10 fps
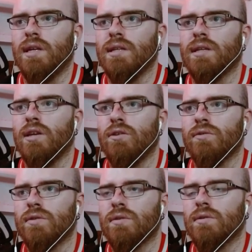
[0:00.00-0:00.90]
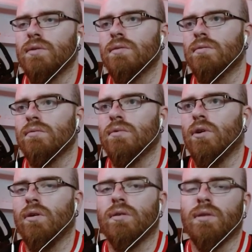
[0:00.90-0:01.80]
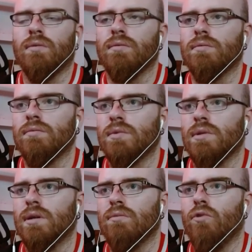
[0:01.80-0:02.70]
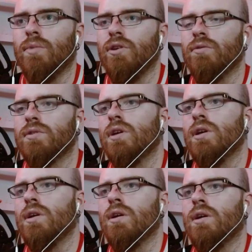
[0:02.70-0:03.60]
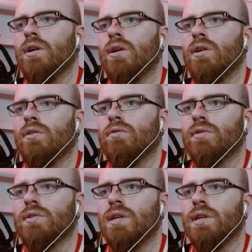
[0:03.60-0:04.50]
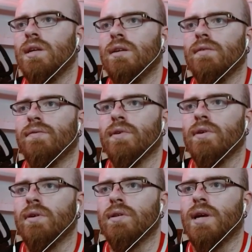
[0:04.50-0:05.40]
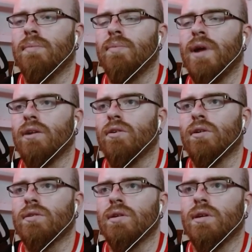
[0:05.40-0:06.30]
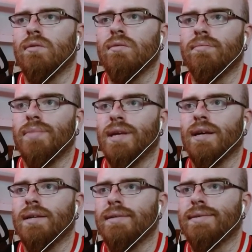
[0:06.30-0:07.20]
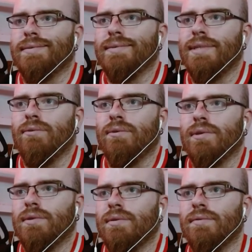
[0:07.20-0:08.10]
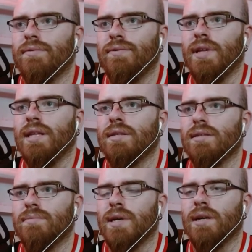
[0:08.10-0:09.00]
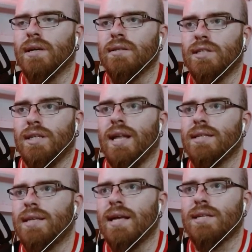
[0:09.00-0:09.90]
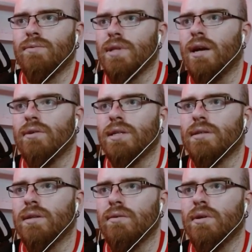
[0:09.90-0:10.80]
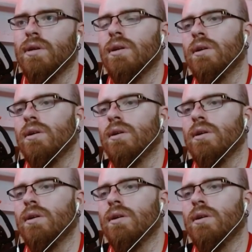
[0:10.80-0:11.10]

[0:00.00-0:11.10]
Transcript: thing that they use, or you know, woman used to see if they are pregnant or not, you know, because she could feel it, because she had sex without it, you know.